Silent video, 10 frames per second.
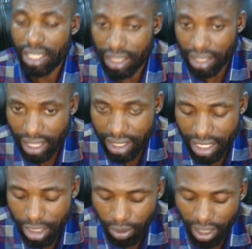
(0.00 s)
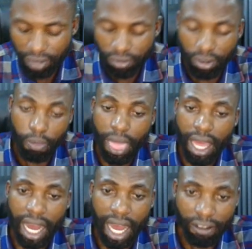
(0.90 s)
intelligence platform
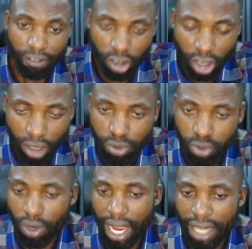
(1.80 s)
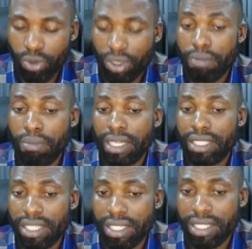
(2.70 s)
have come to actually
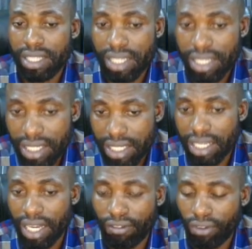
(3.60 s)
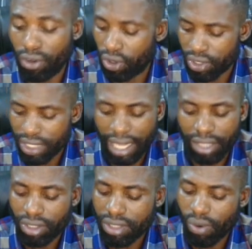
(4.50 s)
make things easier for us
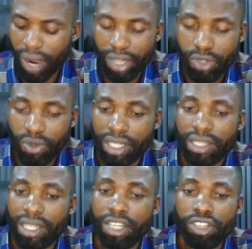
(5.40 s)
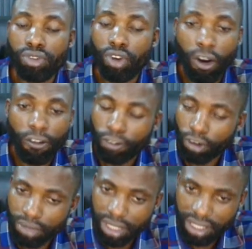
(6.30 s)
and not actually take you off
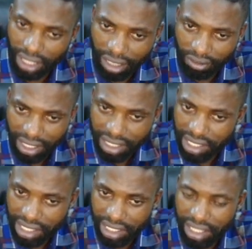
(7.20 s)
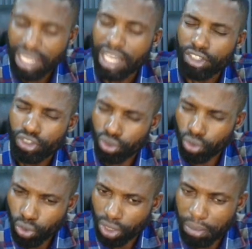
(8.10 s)
from the driver's seat.
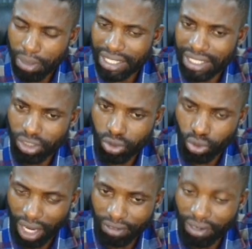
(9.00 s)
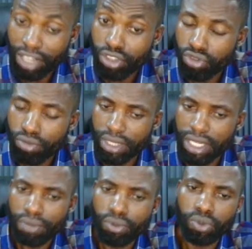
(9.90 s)
You remain the driver and should be
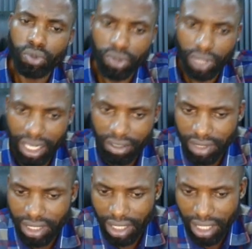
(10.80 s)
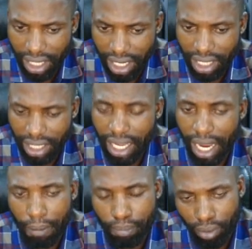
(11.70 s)
able to drive it clearly
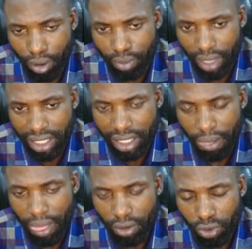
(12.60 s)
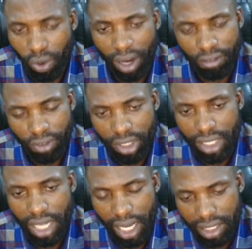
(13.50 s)
and properly to
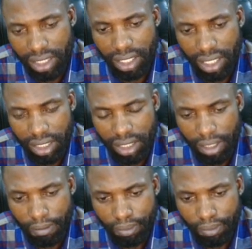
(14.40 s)
avoid accidents.